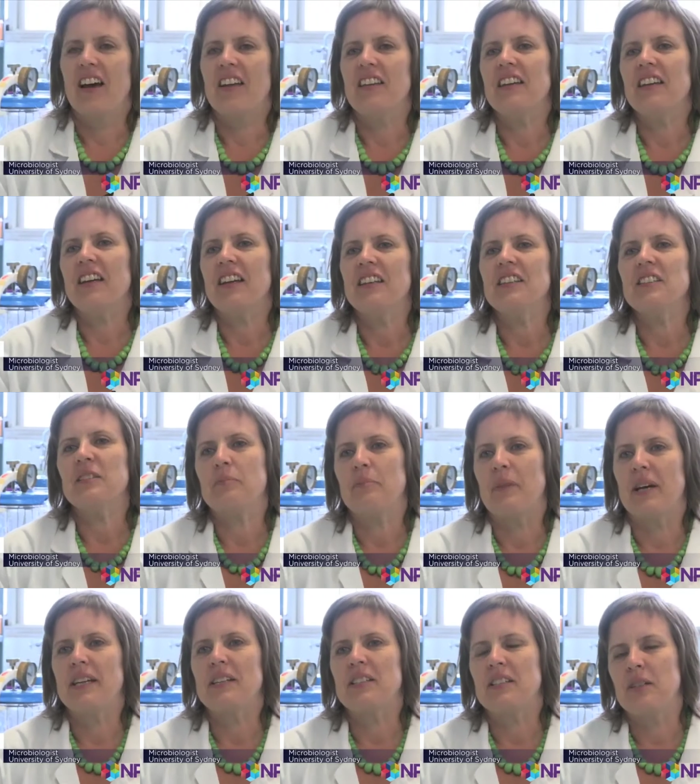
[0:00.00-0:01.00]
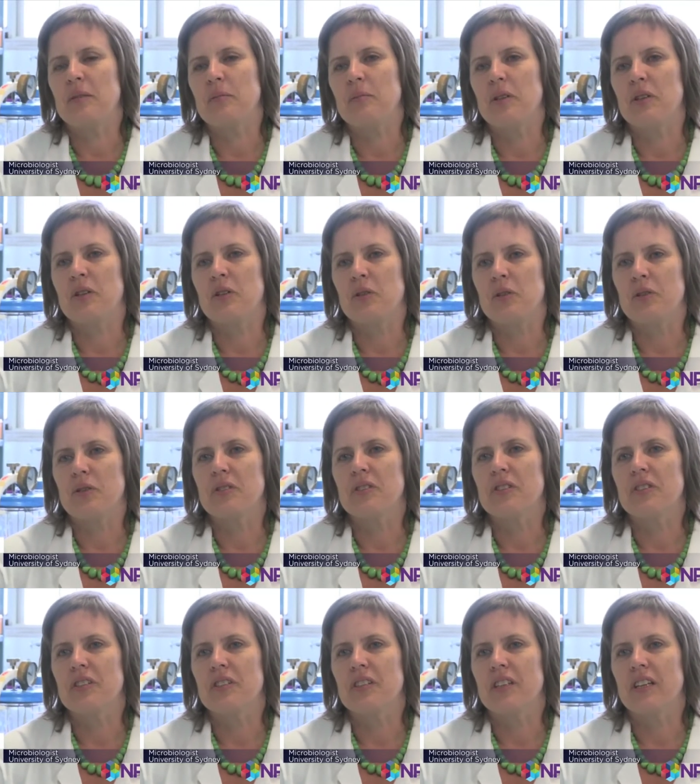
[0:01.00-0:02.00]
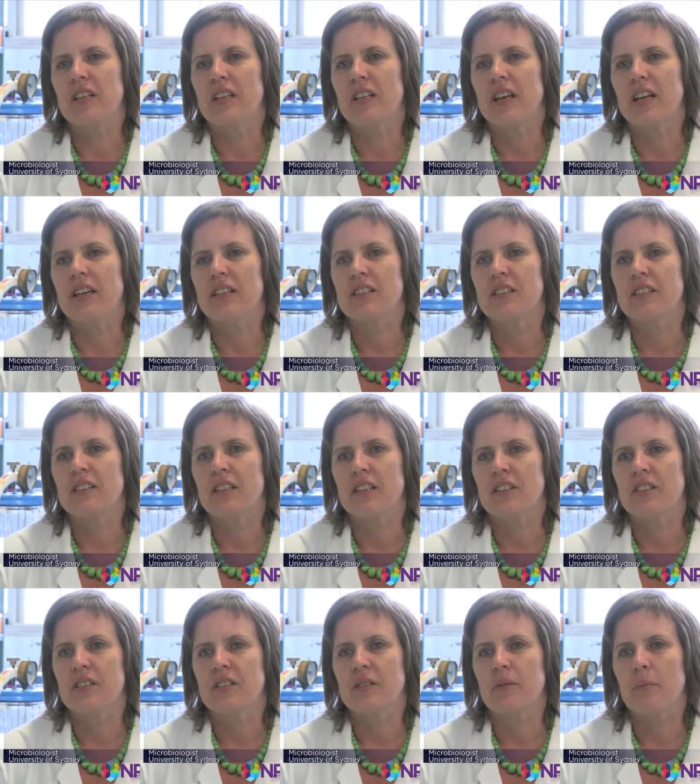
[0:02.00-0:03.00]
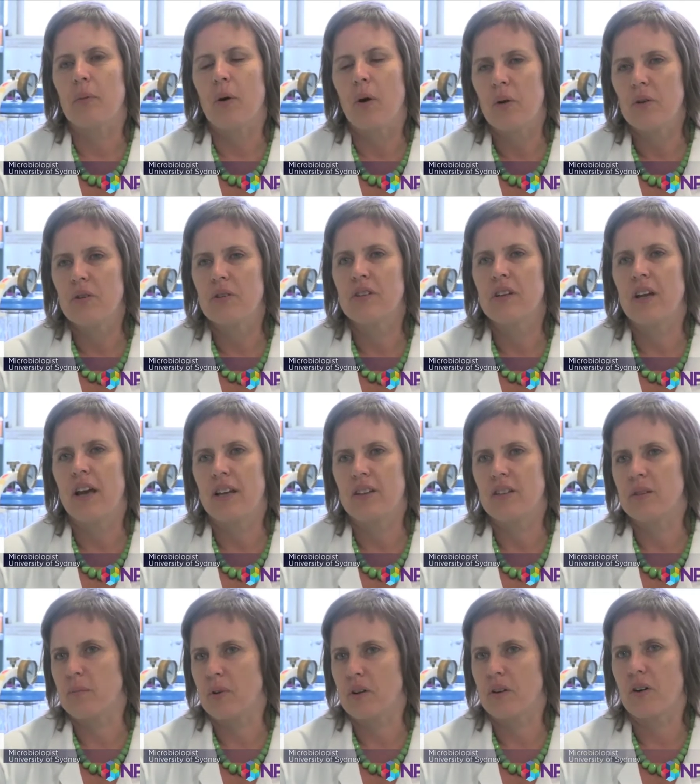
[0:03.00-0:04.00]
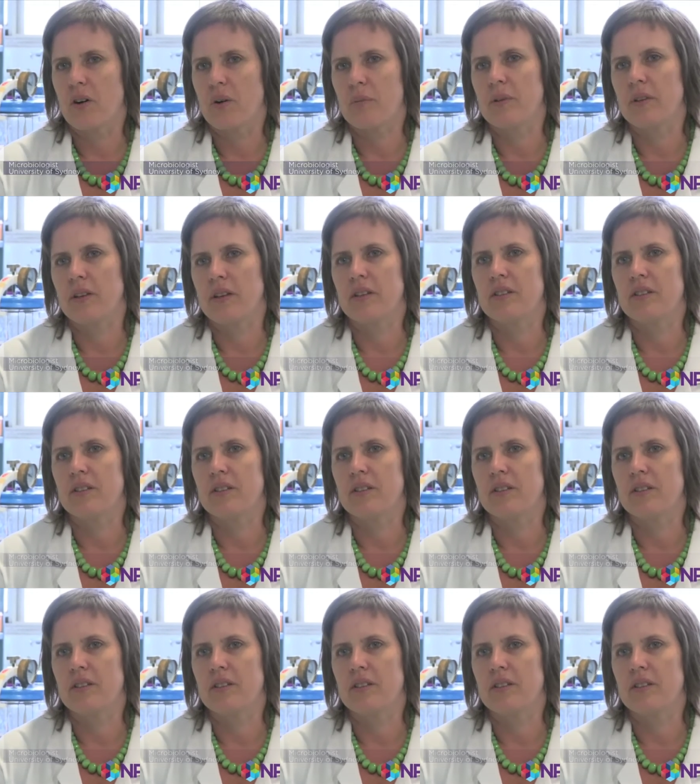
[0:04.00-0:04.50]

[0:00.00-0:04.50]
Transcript: I think honey is amazing because it has such potent antimicrobial